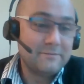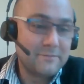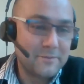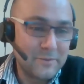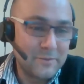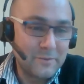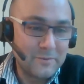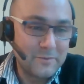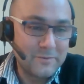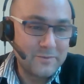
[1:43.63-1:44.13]
for
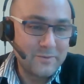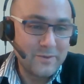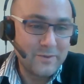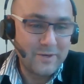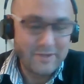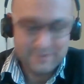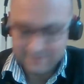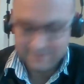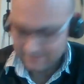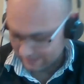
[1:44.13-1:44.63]
those who
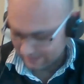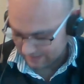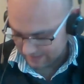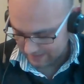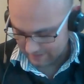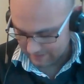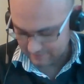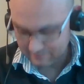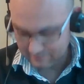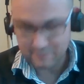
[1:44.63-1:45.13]
are
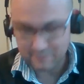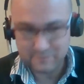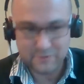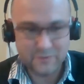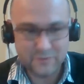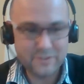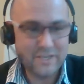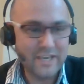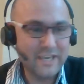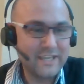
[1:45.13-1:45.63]
from
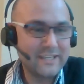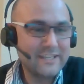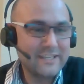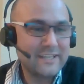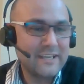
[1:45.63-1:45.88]
UK.